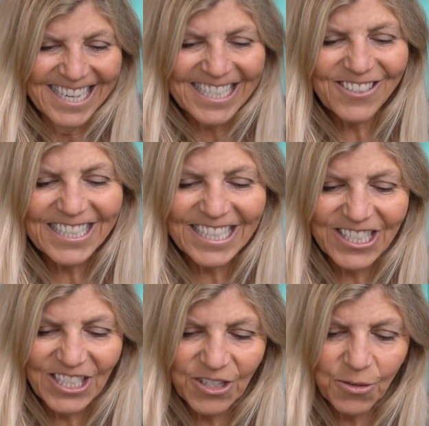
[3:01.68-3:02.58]
So it's going
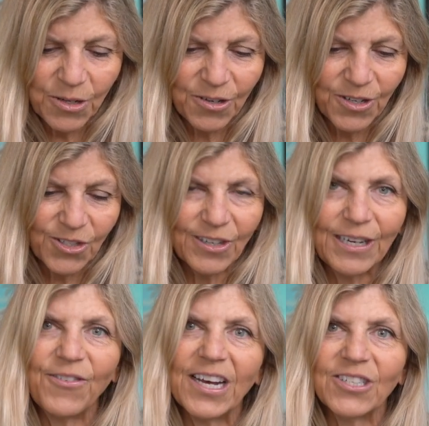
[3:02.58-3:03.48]
to show you whether you're
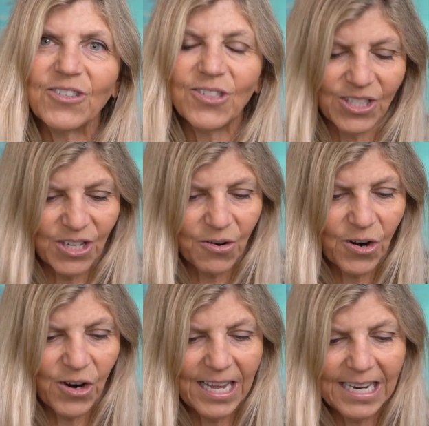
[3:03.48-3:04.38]
trending faster or
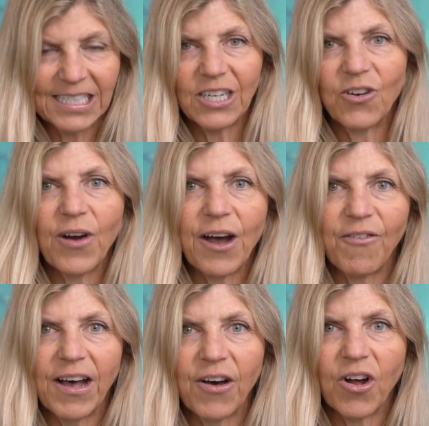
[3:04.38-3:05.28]
slower, and it's going to
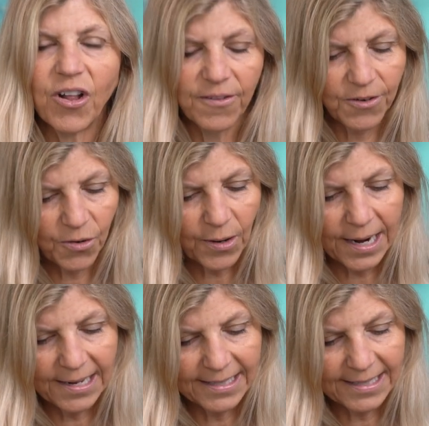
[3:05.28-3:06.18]
graph out all of your
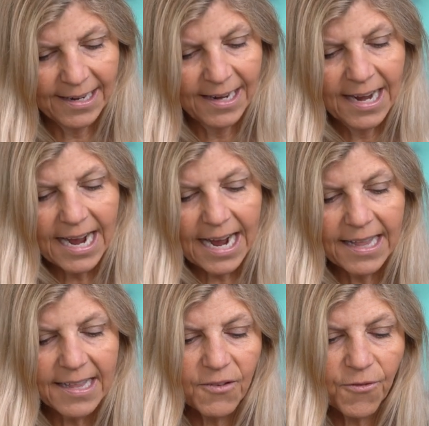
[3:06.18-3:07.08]
rides.
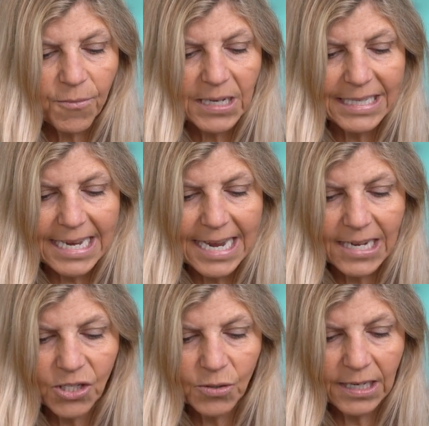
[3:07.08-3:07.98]
And then from the
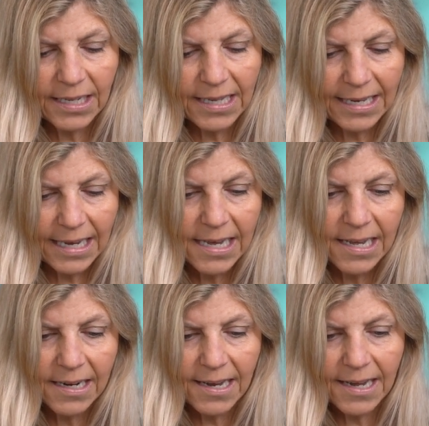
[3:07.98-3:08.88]
dates, you can click
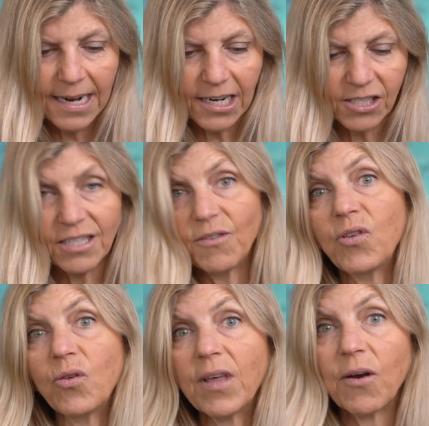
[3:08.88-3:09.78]
in and actually
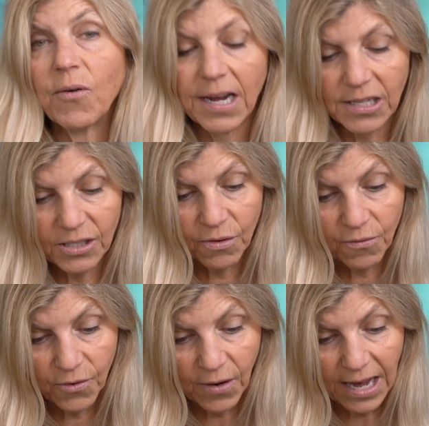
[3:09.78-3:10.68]
view that ride. So
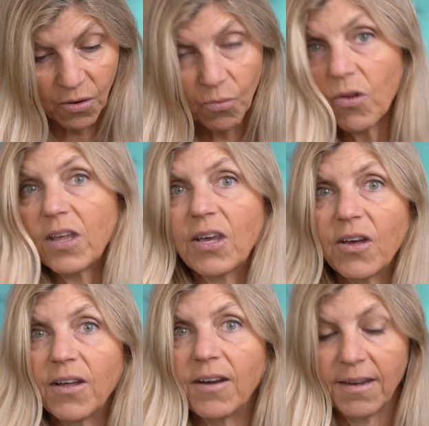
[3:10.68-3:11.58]
if you had a really
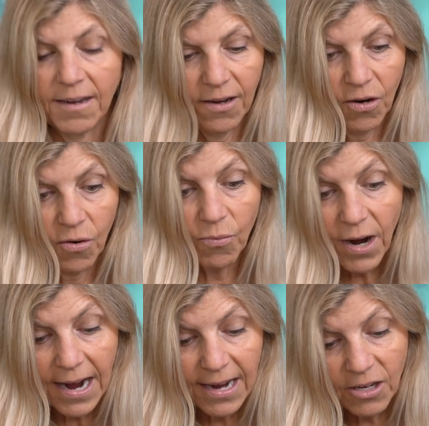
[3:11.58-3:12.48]
good
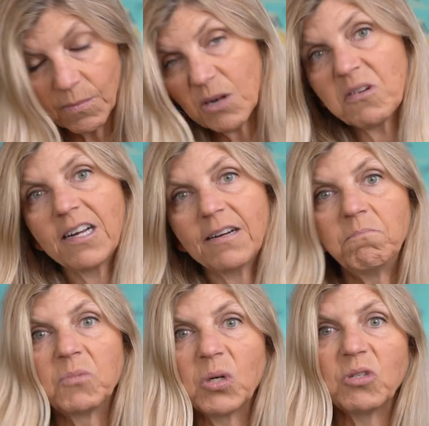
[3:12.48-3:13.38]
ride, you might want to
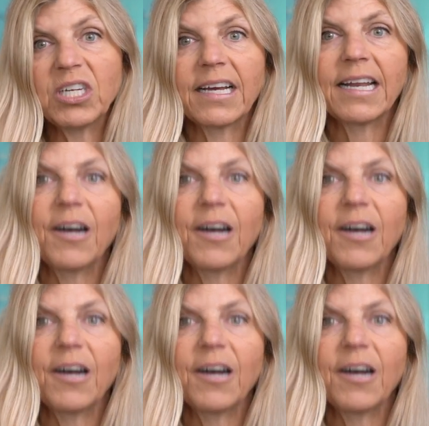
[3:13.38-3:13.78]
go check it